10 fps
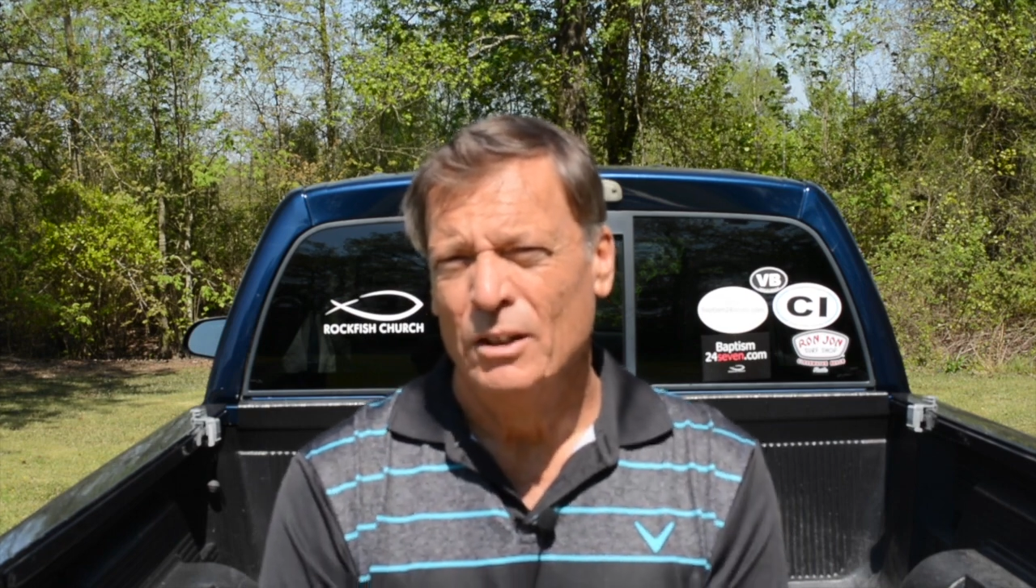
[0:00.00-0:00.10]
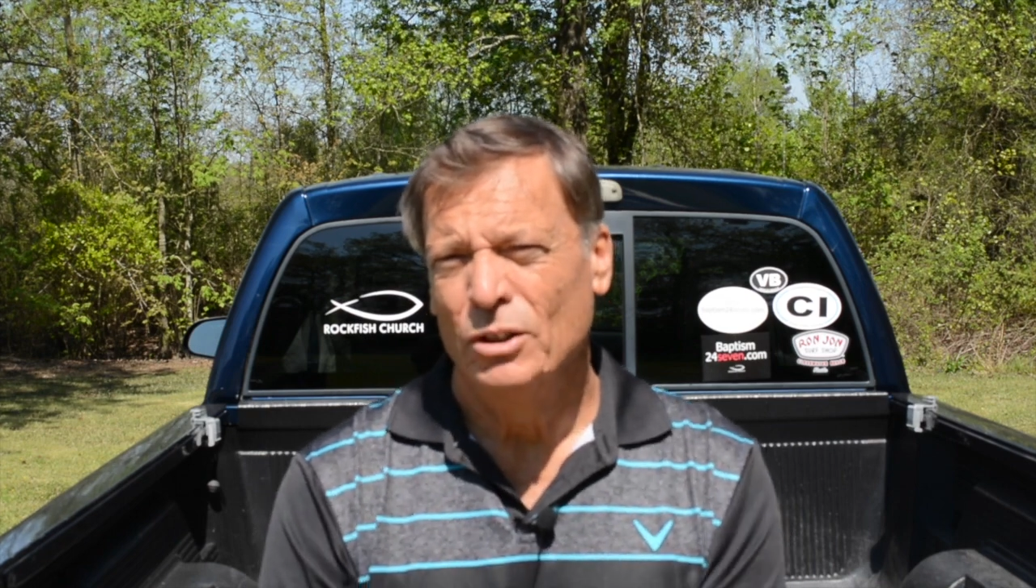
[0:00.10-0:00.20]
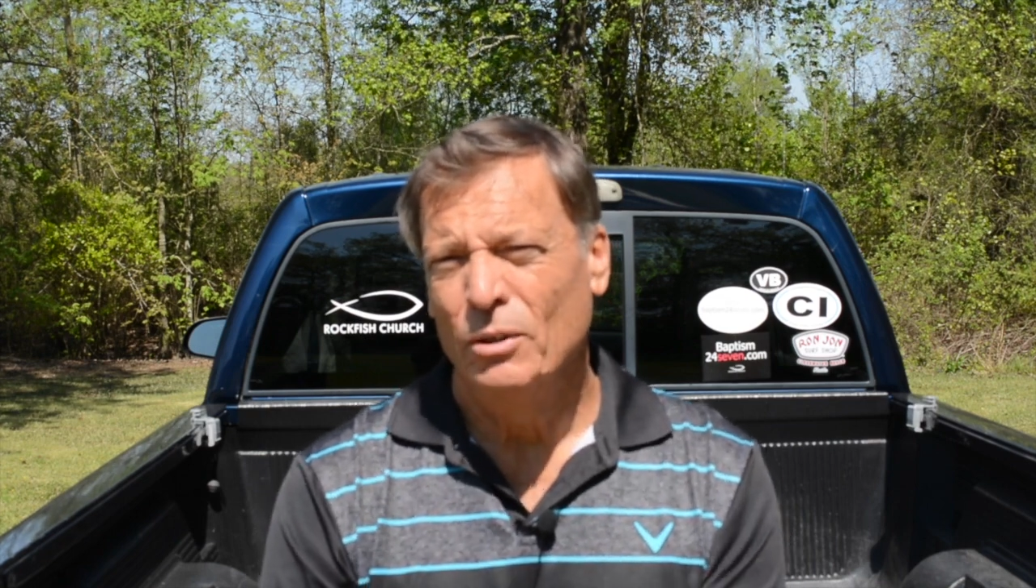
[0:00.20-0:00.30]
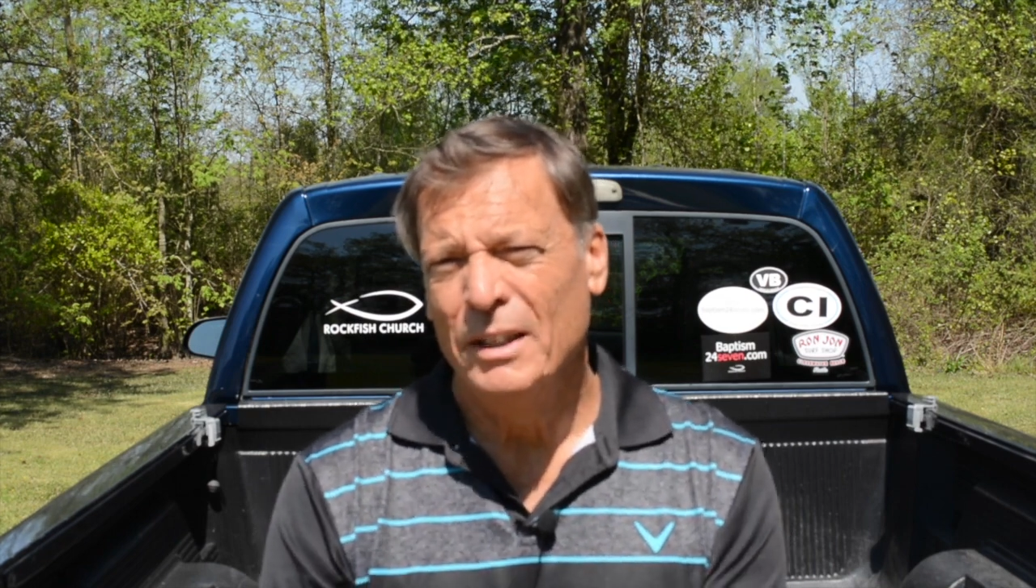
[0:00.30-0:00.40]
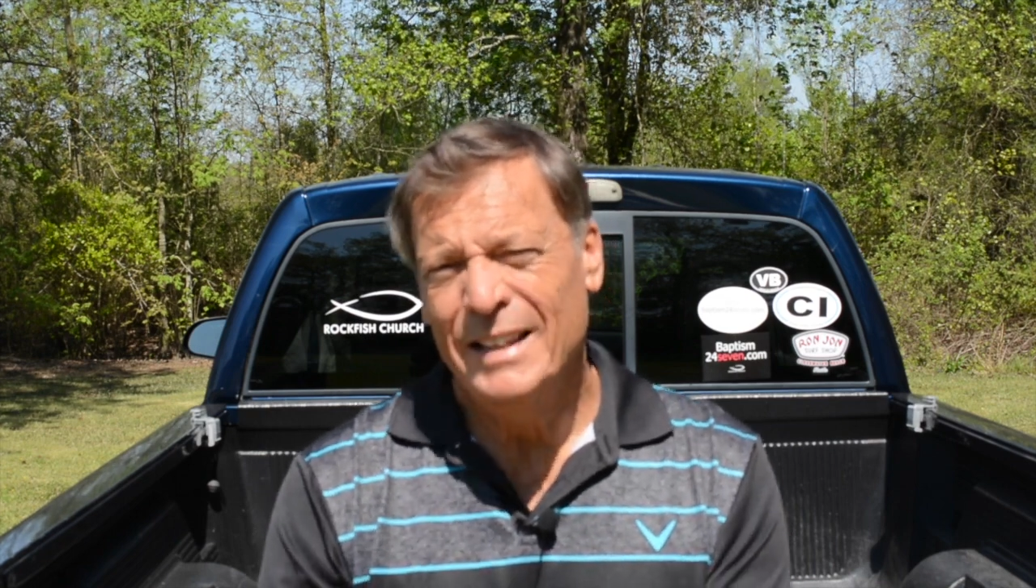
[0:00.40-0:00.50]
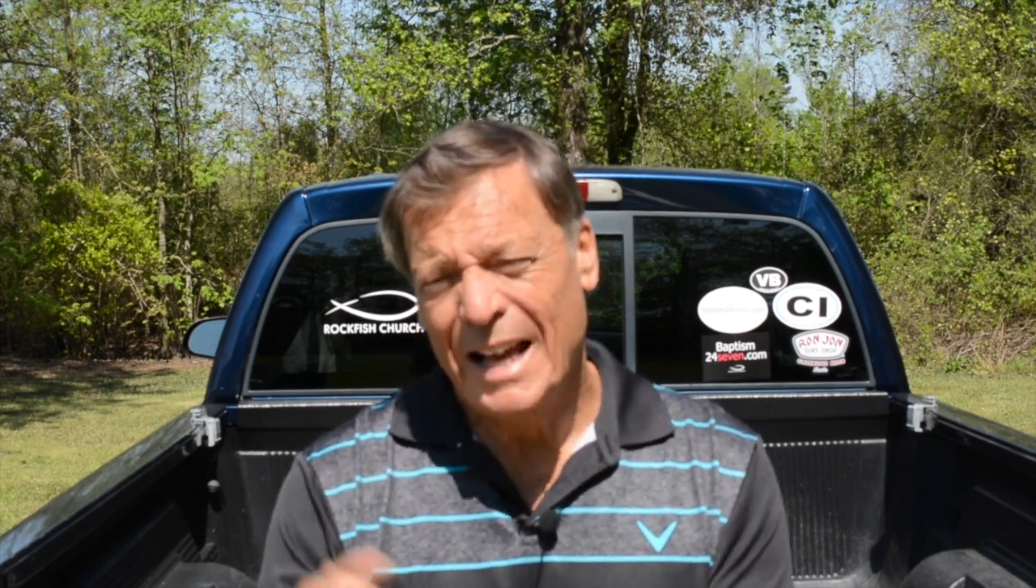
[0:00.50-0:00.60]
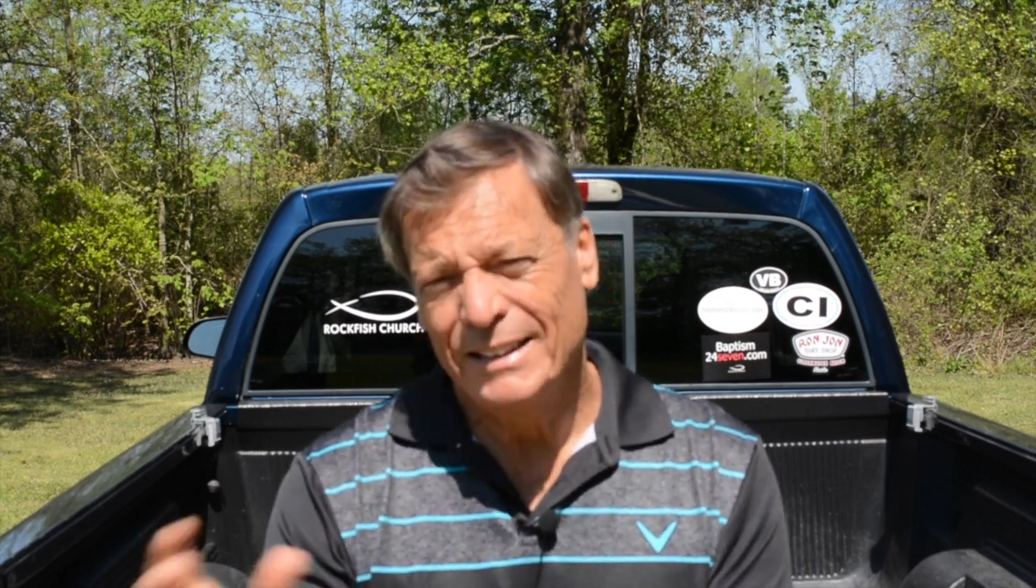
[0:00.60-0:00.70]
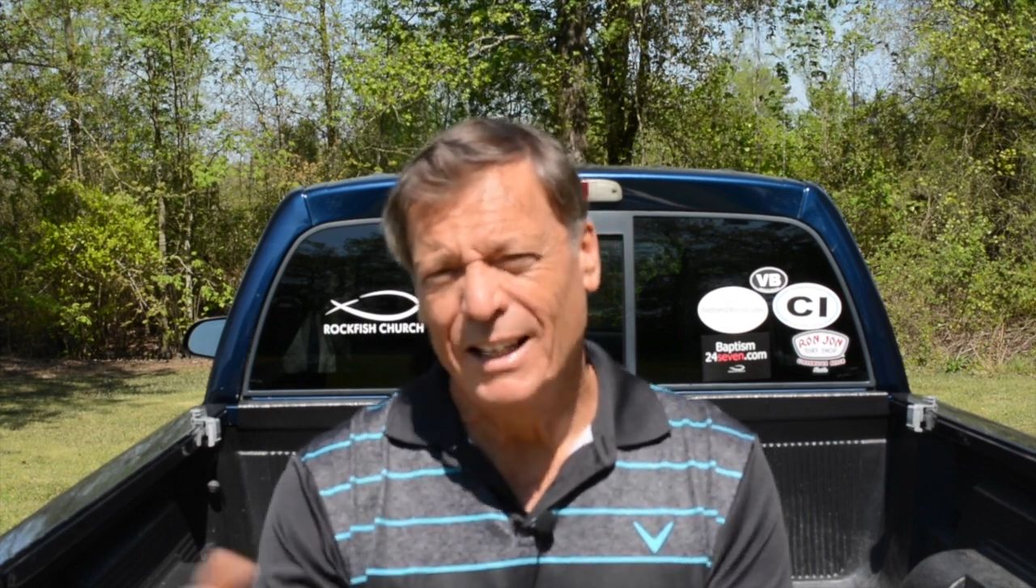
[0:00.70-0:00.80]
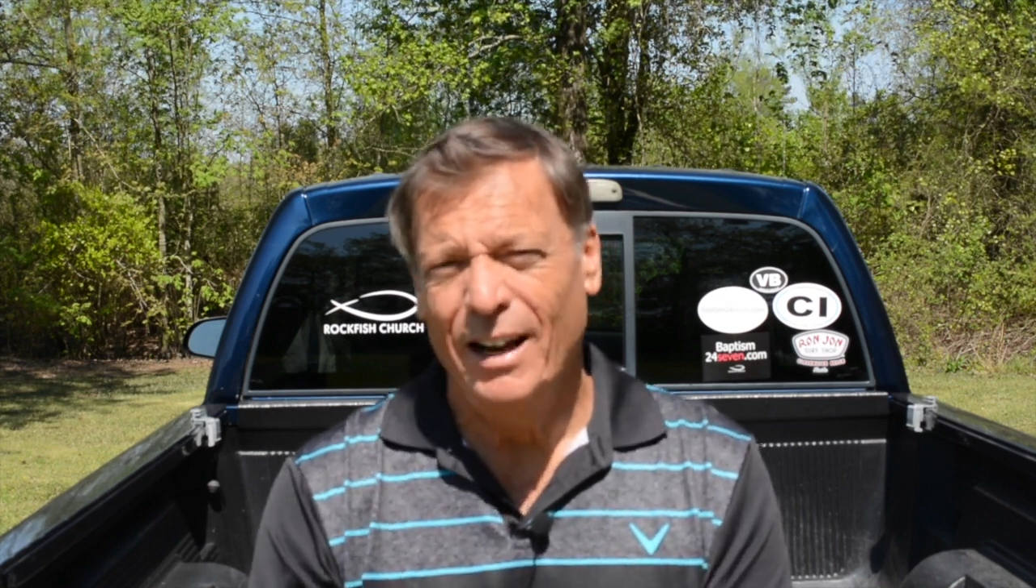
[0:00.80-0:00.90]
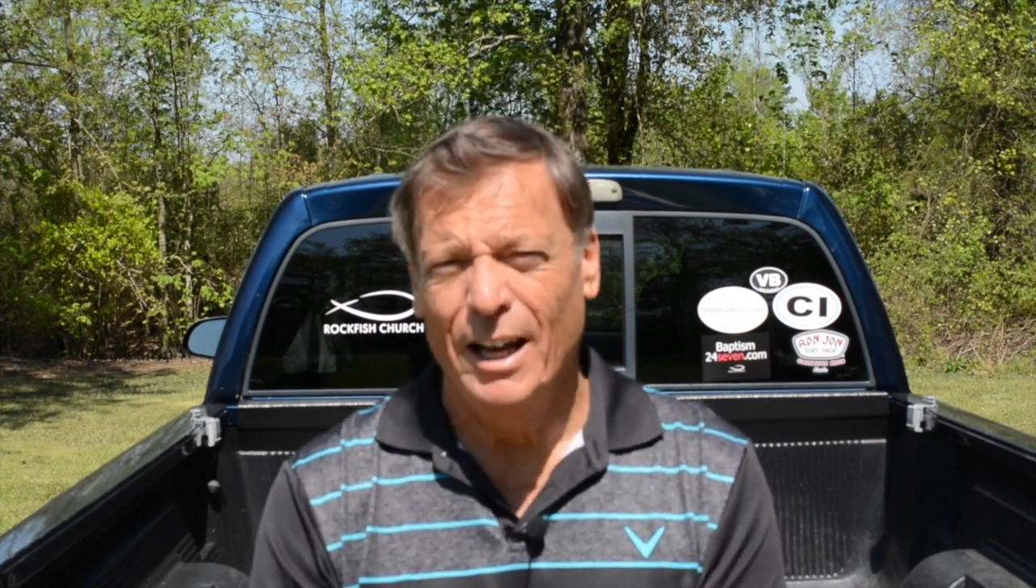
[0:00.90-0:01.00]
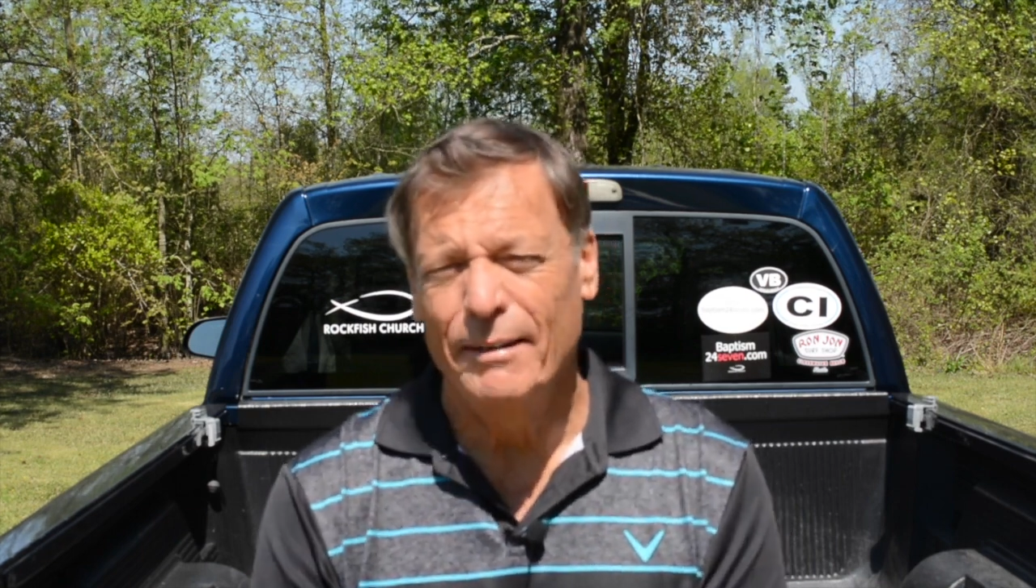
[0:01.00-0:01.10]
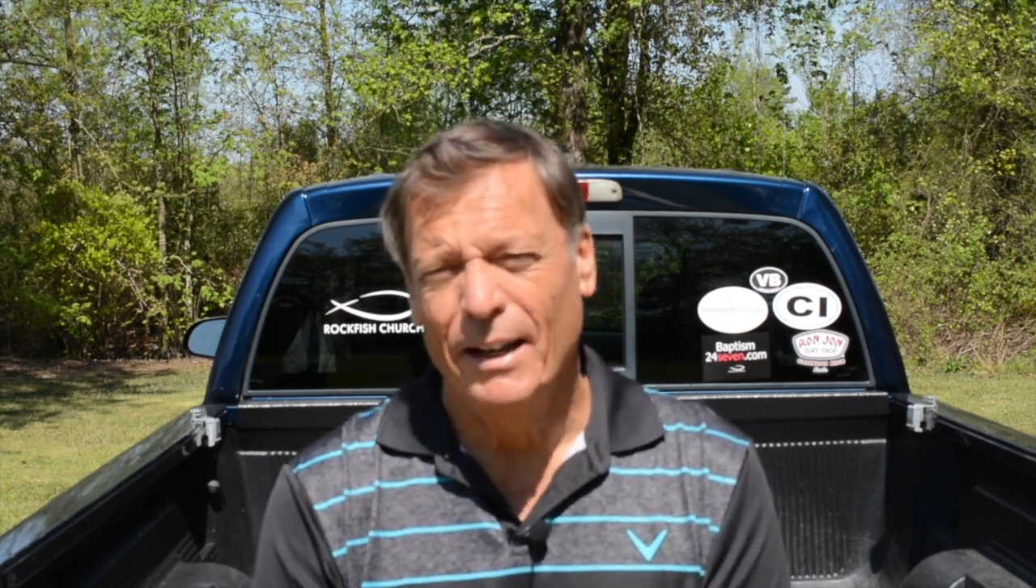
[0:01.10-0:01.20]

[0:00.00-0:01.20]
So in that time,